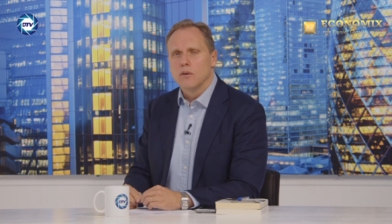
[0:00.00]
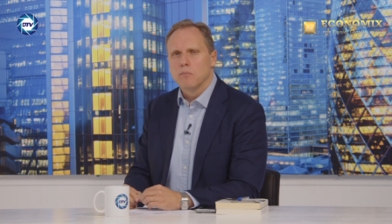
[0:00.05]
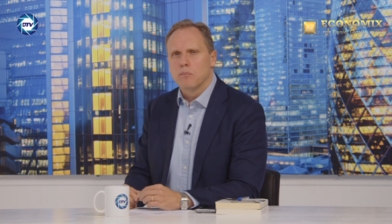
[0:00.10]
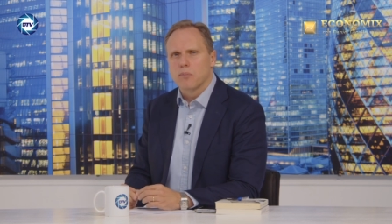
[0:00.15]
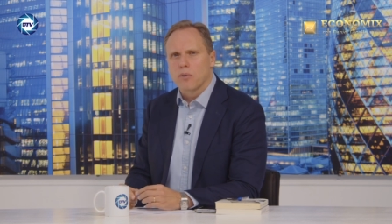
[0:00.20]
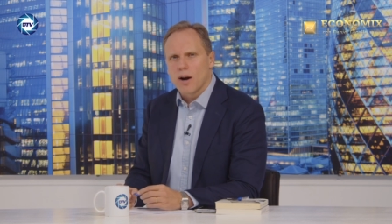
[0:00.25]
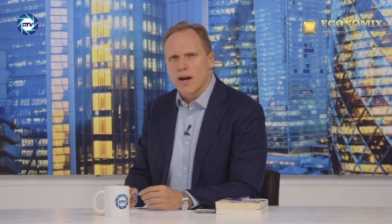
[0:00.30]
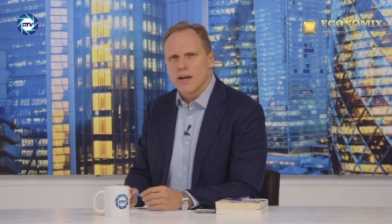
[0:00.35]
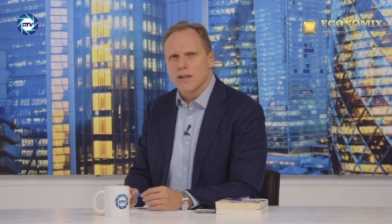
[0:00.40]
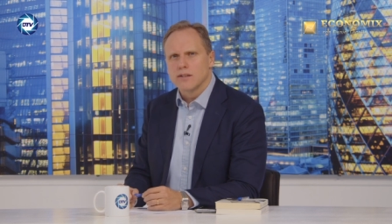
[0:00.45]

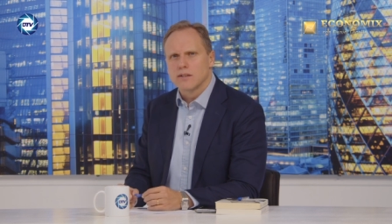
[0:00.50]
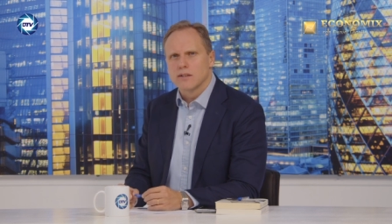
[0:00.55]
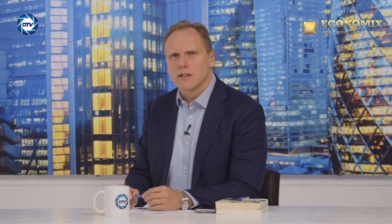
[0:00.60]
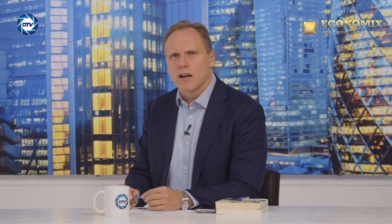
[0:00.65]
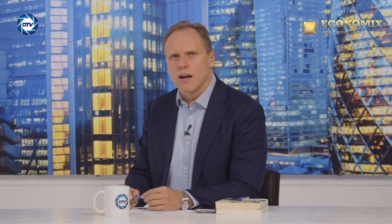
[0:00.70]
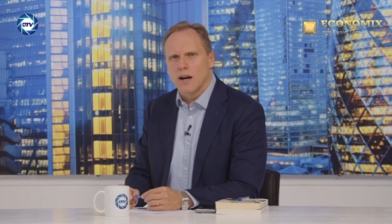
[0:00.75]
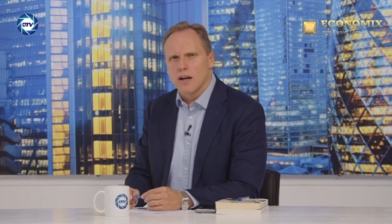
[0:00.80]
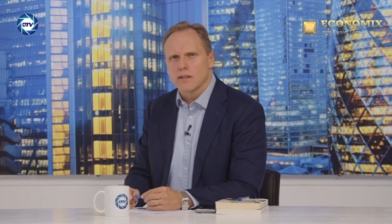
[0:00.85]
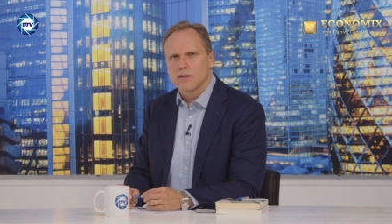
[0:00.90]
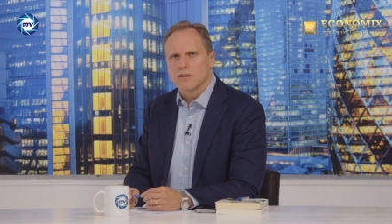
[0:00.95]
price
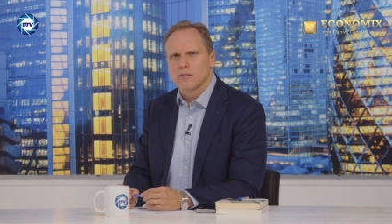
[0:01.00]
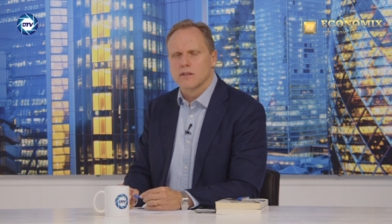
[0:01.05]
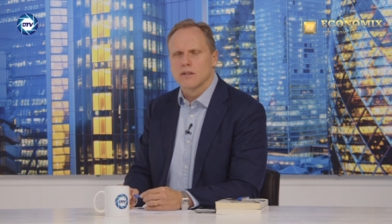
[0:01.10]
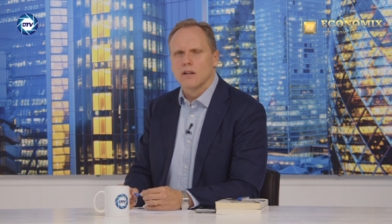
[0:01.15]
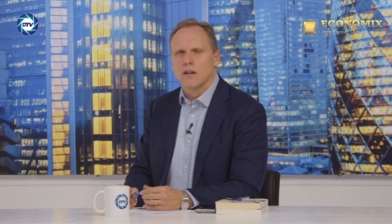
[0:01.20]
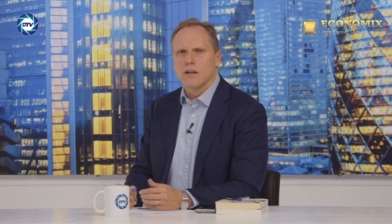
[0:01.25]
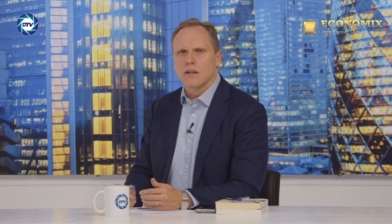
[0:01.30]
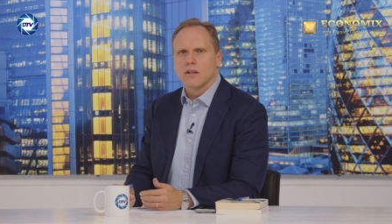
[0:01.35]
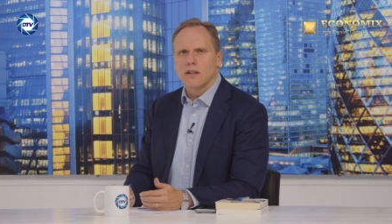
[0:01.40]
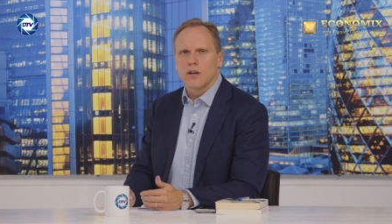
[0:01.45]
cuts
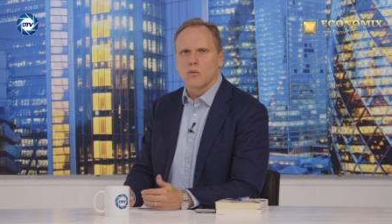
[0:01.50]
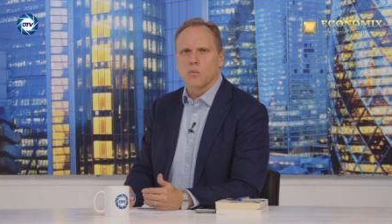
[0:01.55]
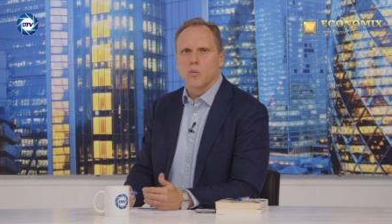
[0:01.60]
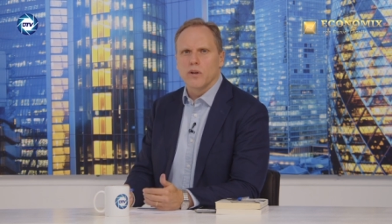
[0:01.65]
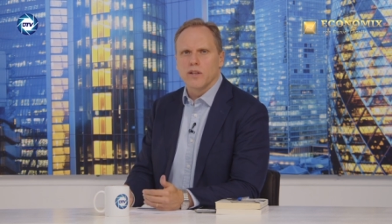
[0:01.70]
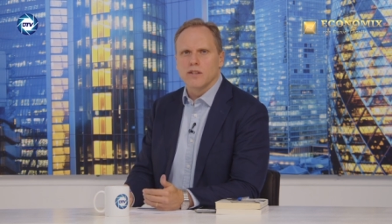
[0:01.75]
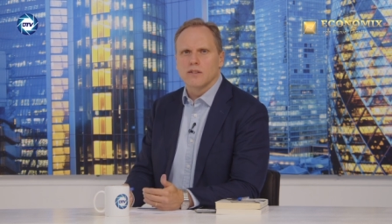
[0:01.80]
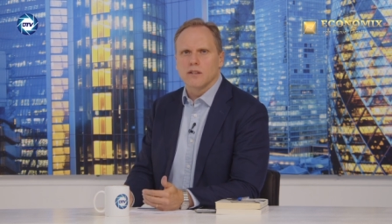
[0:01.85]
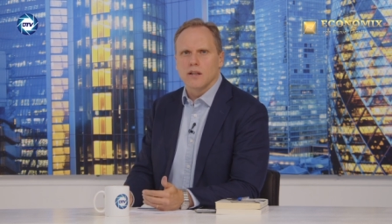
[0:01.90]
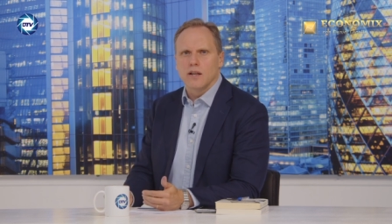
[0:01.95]
that
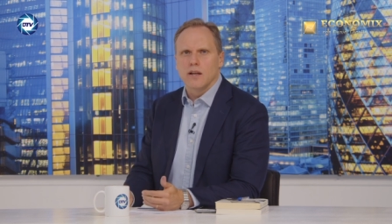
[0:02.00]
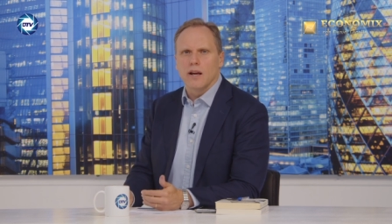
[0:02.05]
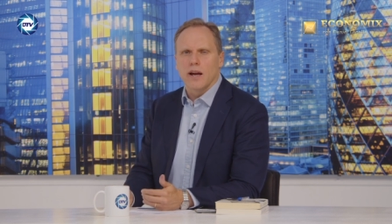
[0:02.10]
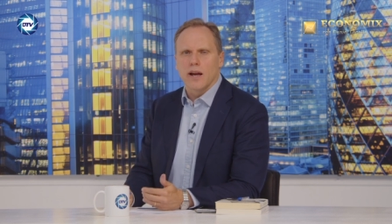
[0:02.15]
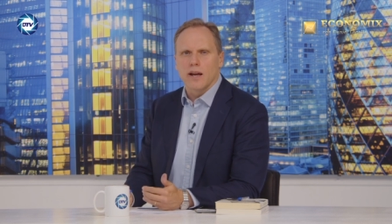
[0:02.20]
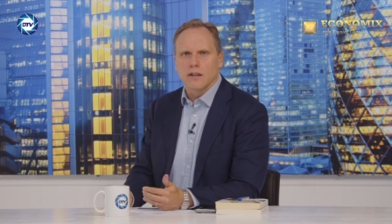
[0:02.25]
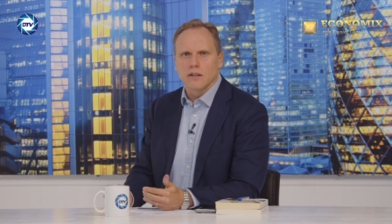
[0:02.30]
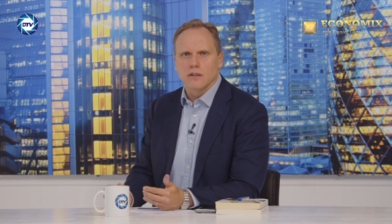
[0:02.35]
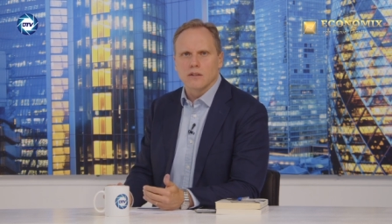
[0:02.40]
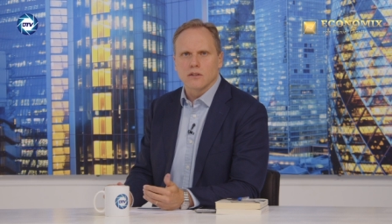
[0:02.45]
we see
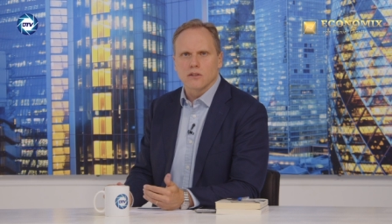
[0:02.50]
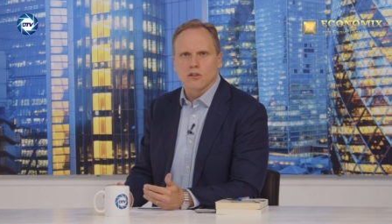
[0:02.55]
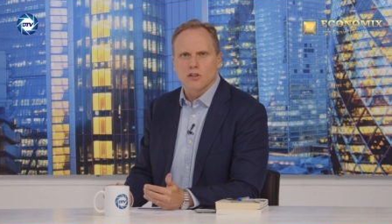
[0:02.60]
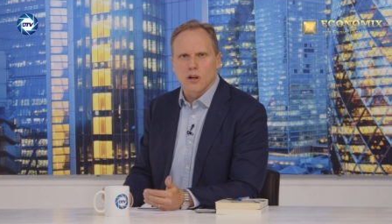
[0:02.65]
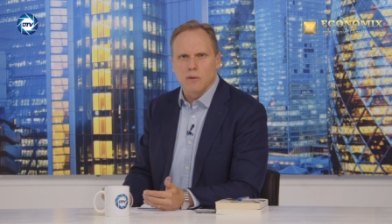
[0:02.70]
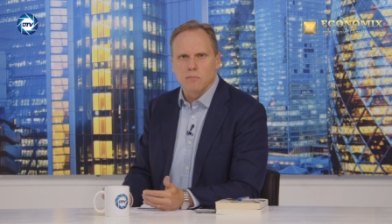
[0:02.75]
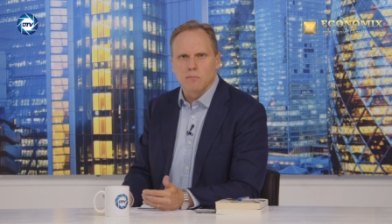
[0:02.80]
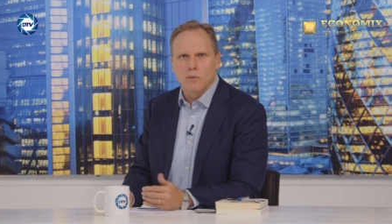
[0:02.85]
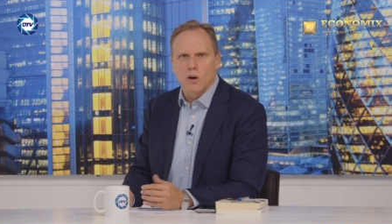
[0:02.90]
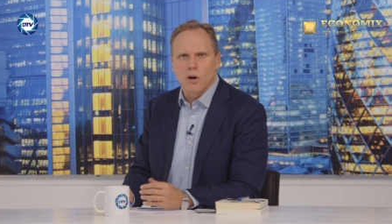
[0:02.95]
in
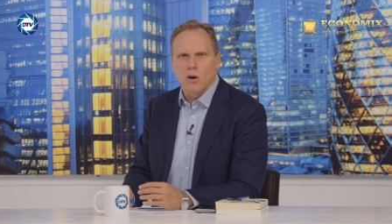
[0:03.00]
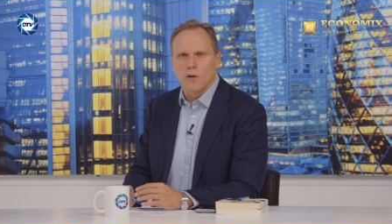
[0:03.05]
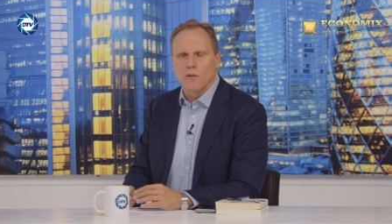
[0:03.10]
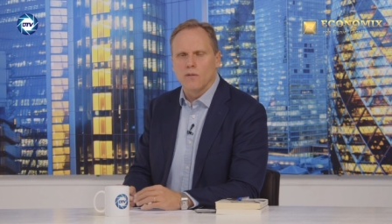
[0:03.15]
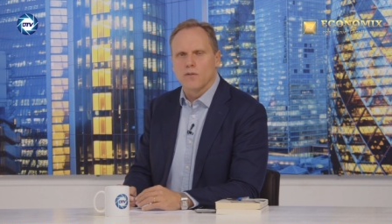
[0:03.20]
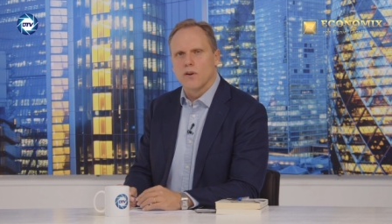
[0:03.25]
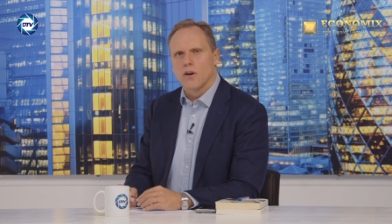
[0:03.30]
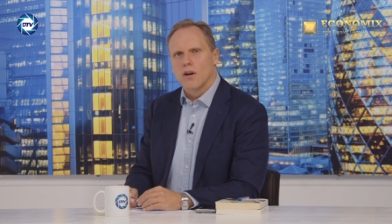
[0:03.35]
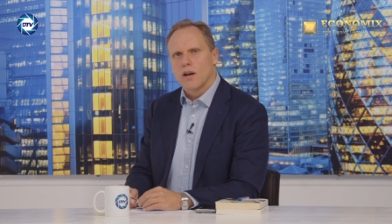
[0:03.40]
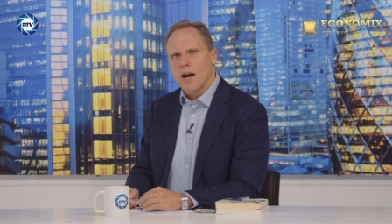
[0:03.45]
some
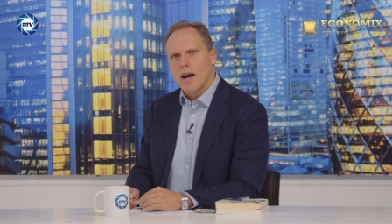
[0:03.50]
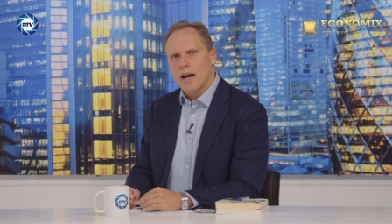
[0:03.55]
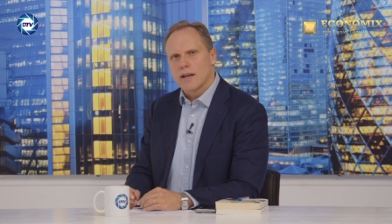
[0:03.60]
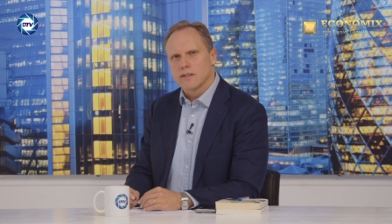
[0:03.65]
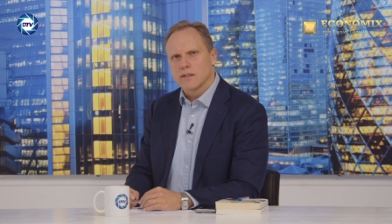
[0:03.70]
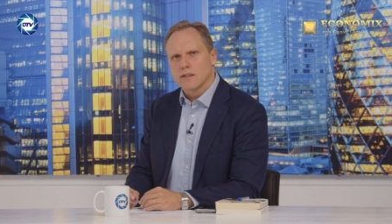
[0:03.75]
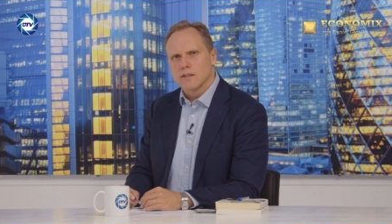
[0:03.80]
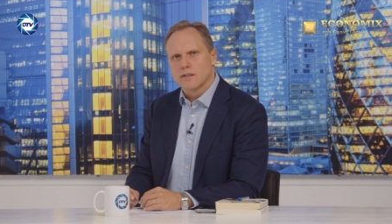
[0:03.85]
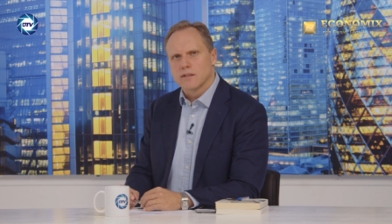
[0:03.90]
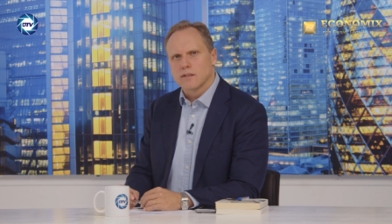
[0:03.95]
of
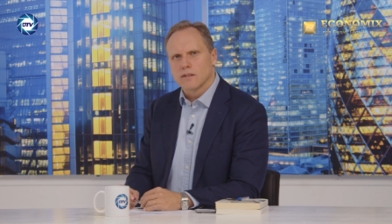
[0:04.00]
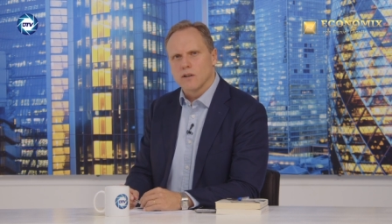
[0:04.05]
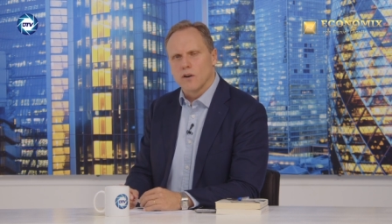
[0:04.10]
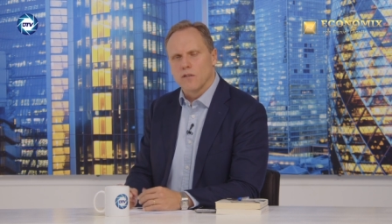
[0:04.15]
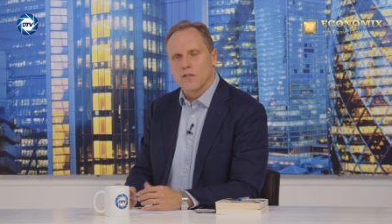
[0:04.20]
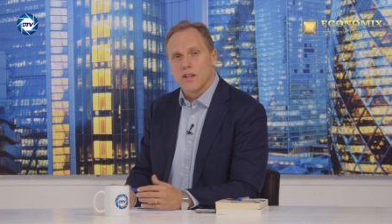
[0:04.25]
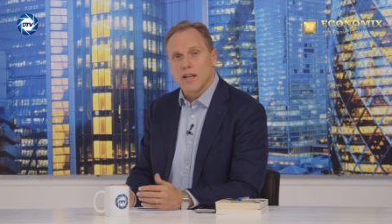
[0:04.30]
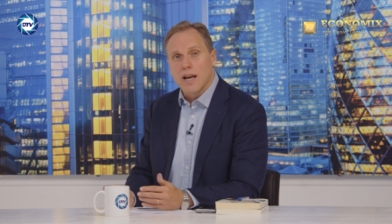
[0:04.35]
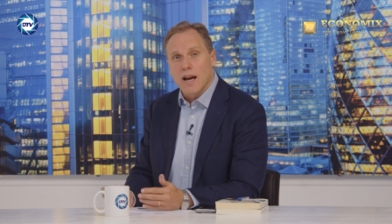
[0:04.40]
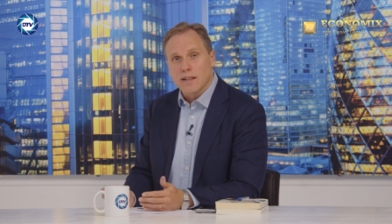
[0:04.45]
assets
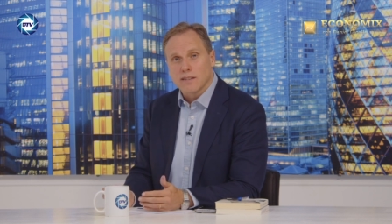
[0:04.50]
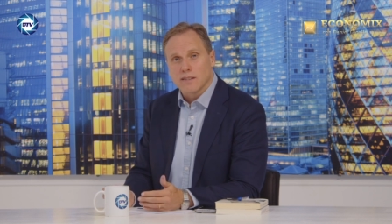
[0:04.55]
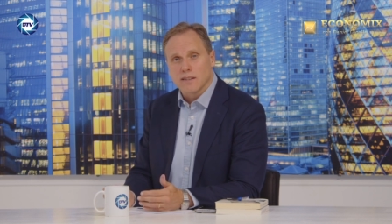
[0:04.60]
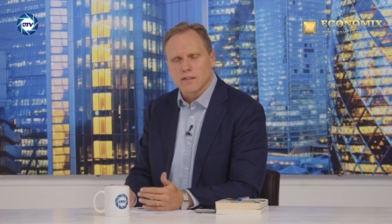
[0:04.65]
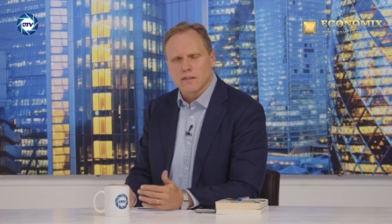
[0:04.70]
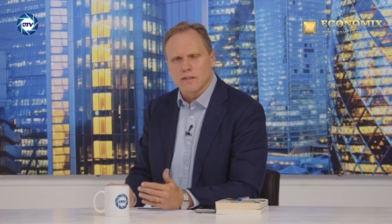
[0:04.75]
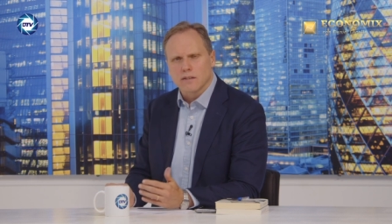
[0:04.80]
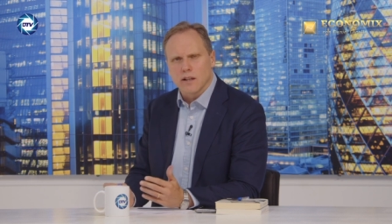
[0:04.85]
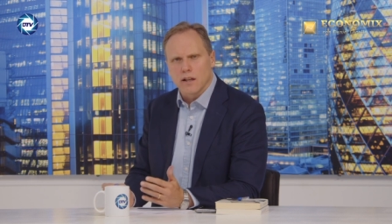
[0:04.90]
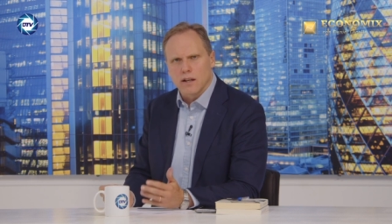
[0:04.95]
of the
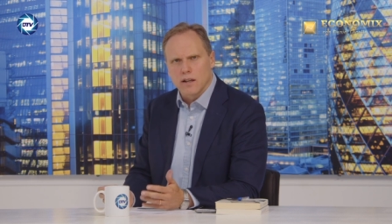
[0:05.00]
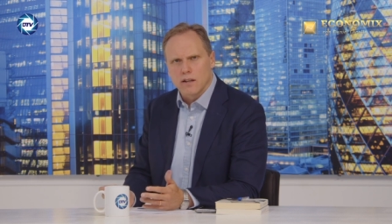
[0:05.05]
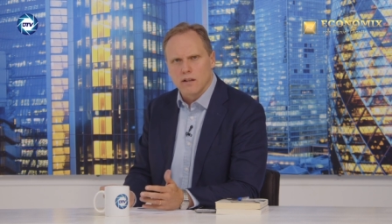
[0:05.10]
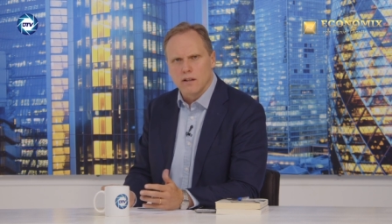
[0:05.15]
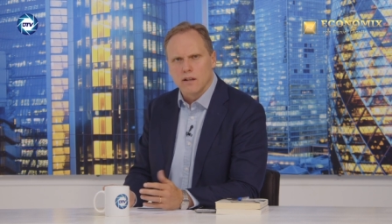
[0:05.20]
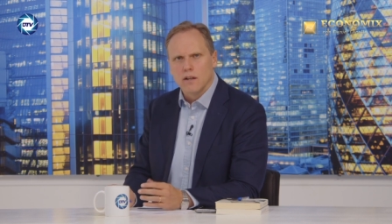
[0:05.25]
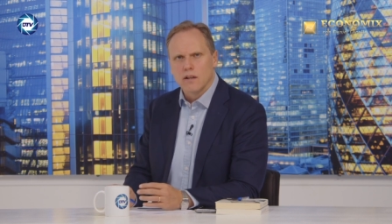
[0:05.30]
assets in